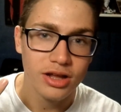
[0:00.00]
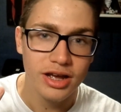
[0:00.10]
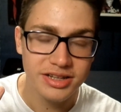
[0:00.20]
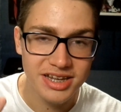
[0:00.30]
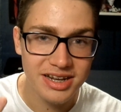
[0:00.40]

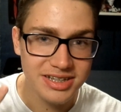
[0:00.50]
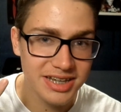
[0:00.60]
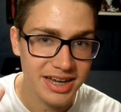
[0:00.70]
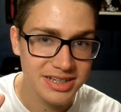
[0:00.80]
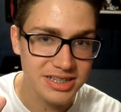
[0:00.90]
Adidas
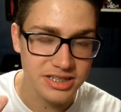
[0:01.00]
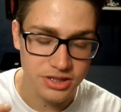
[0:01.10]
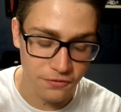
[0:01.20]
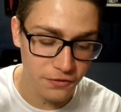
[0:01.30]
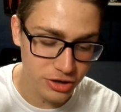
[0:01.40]
ACEs,
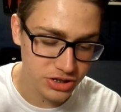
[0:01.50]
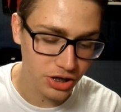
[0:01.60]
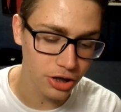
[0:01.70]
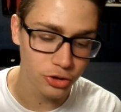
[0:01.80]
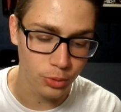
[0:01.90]
the first
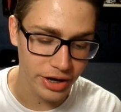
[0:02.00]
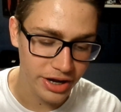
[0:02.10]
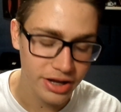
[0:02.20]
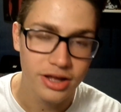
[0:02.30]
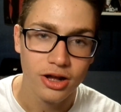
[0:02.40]

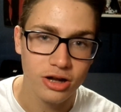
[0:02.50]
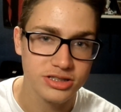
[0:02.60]
colorway on